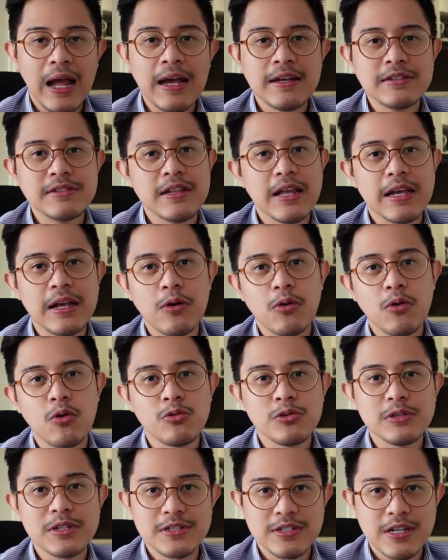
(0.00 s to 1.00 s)
ask like
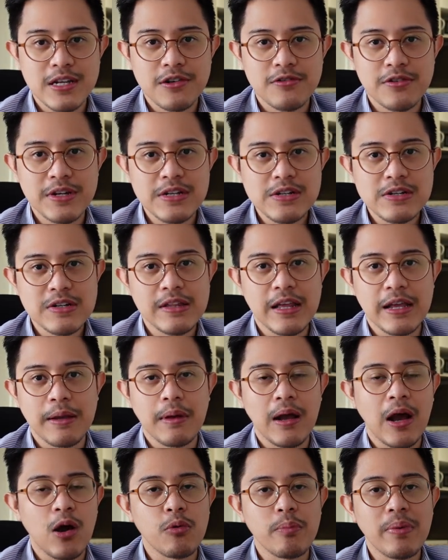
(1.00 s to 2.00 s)
older generation,
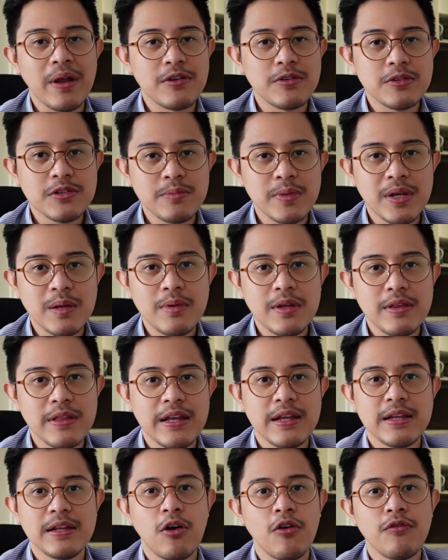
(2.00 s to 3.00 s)
like our parents maybe,
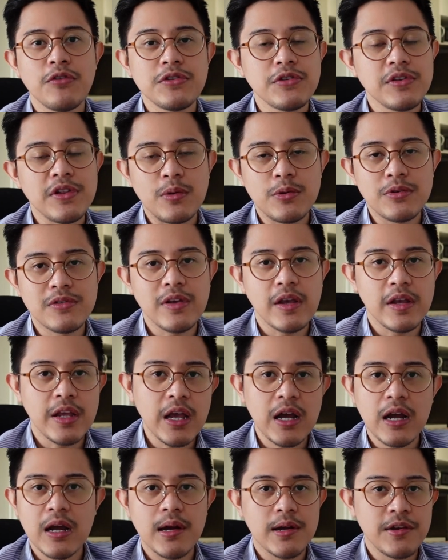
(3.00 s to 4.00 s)
they would say,
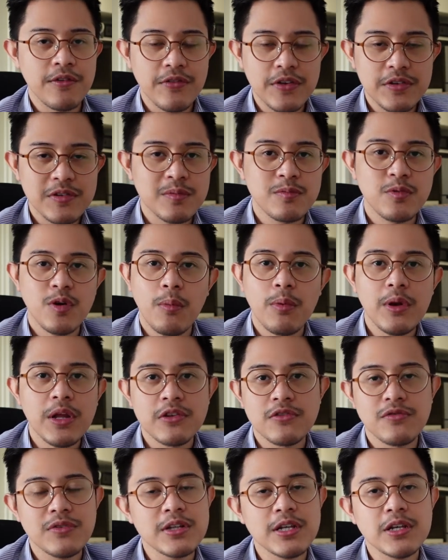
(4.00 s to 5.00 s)
yeah, investing in property
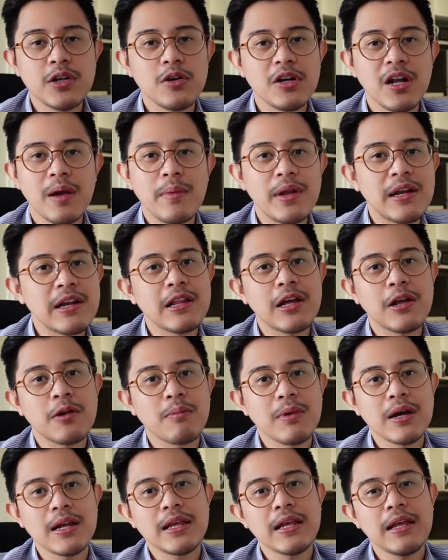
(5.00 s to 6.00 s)
is really good. I made a lot
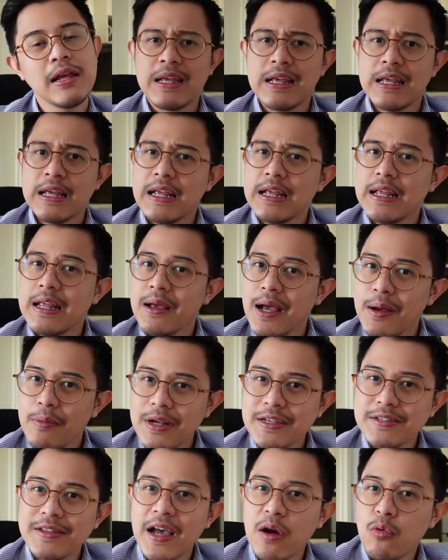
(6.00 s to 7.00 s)
of money. Yeah,
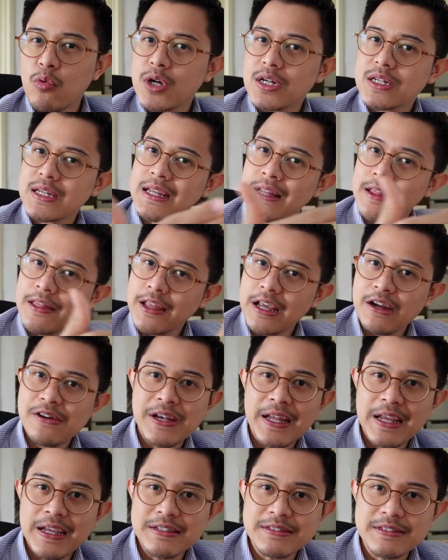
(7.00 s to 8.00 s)
because that worked in their
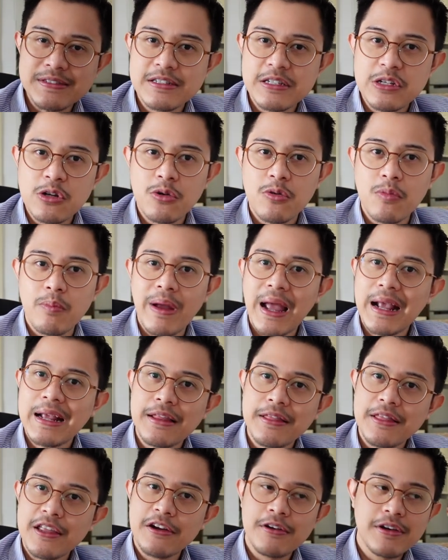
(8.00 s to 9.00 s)
days. You know, back
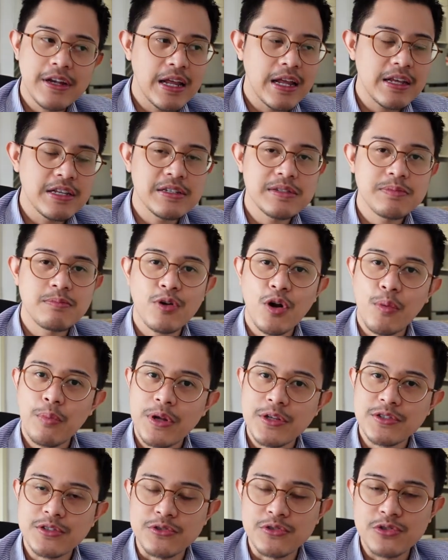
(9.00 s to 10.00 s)
in their days,
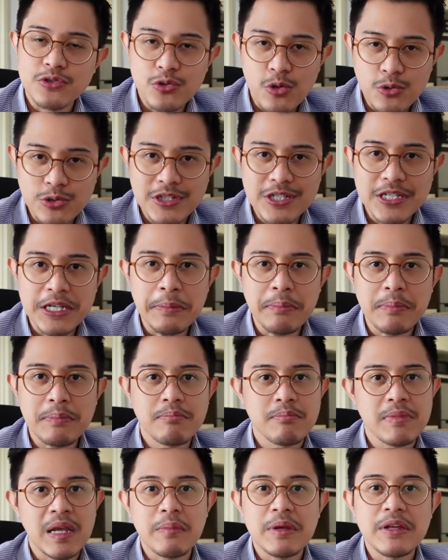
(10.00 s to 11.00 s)
properties are so cheap.
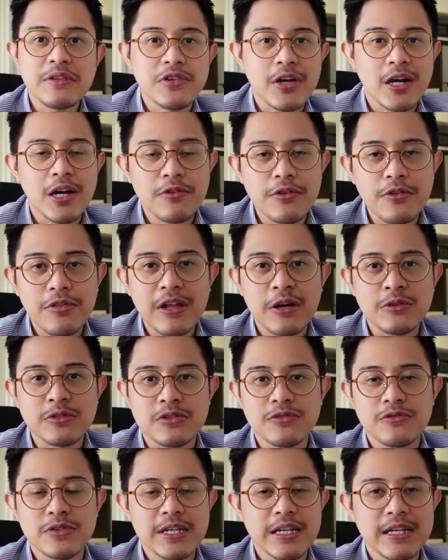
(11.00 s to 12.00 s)
Maybe it's
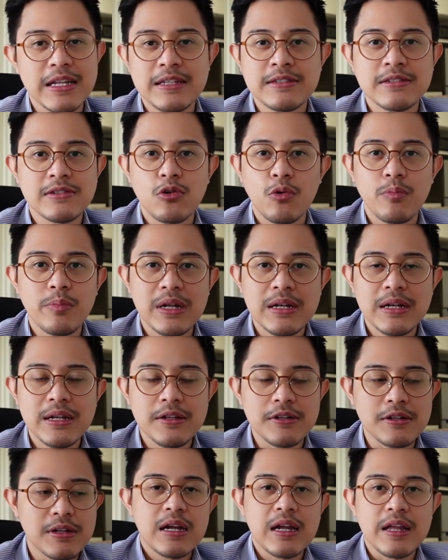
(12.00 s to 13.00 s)
100,000 ringgit. It's no big
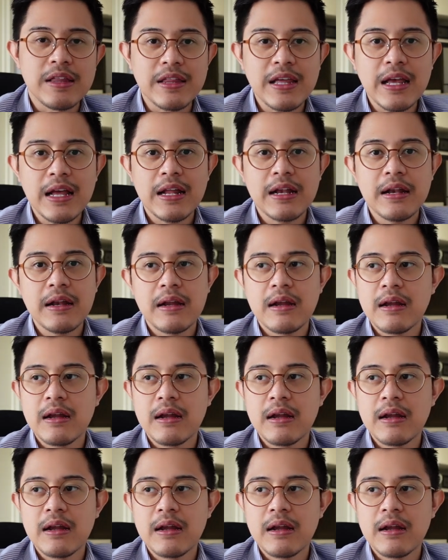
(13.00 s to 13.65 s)
deal. And then